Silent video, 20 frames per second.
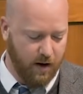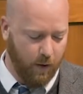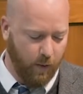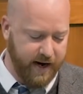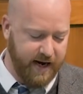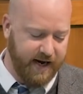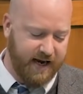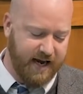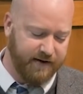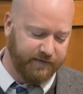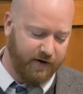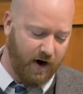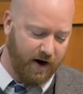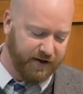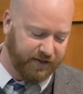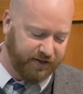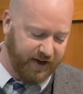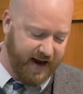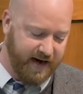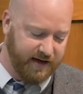we give
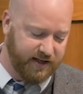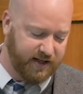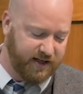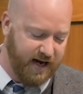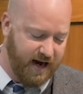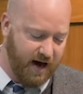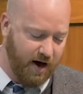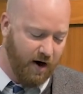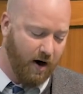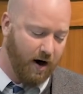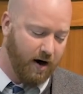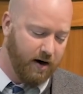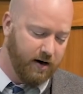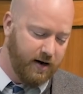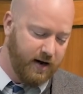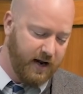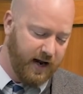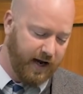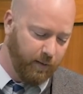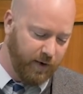our thanks here
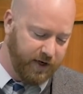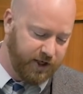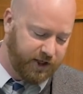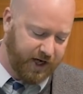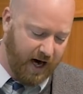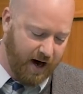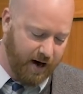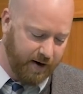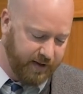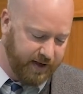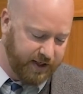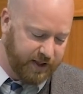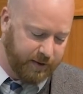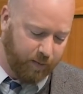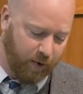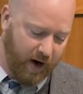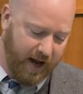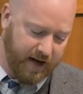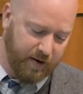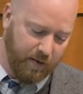and we share this
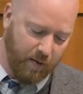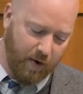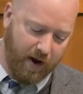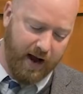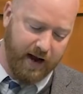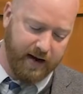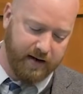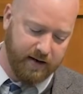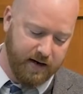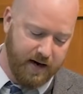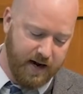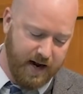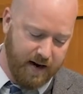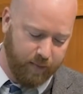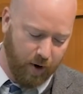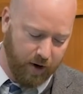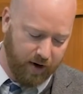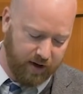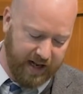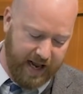bread and wine,
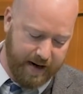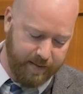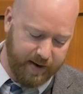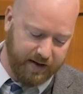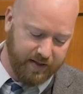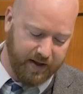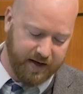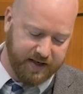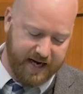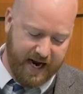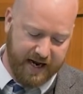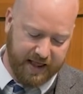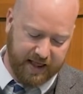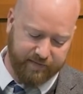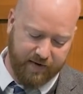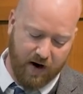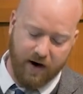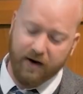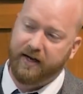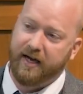proclaiming the death
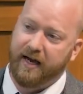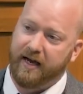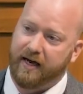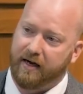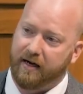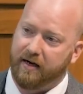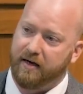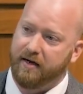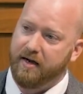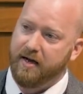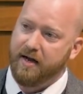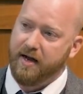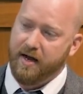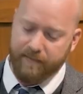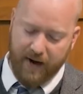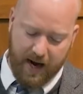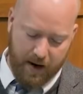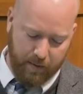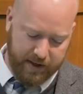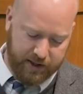of our King,
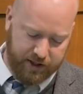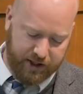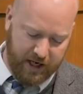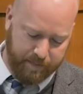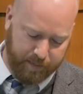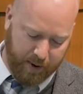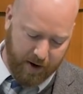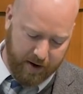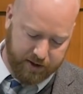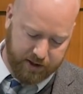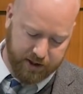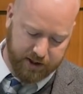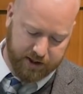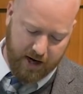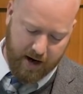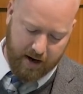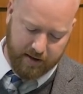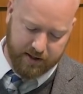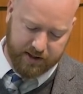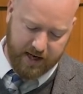by which he
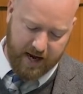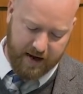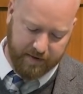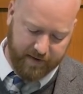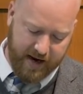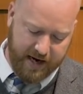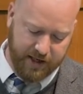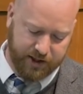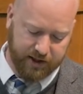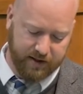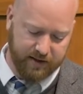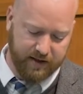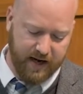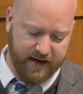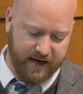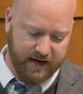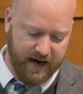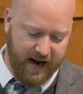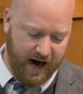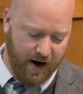purchased our salvation
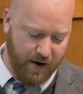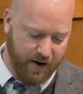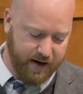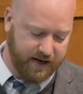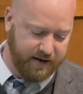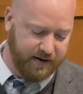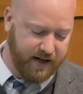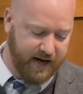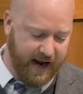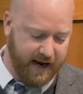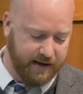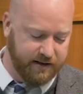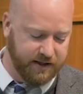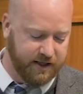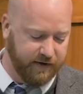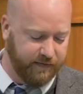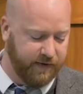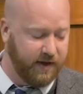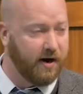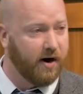and inherited the
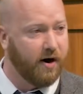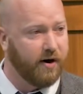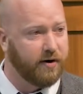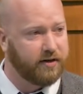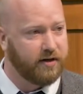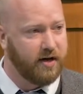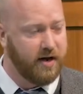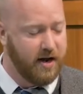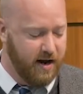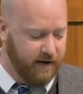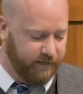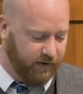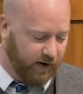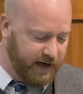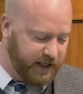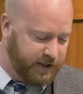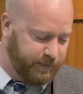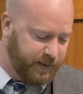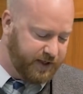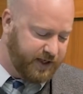ends of the earth for
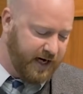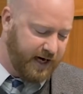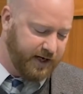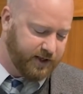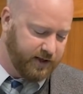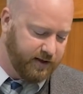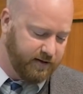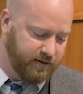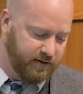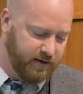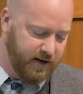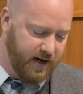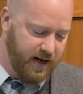his possession.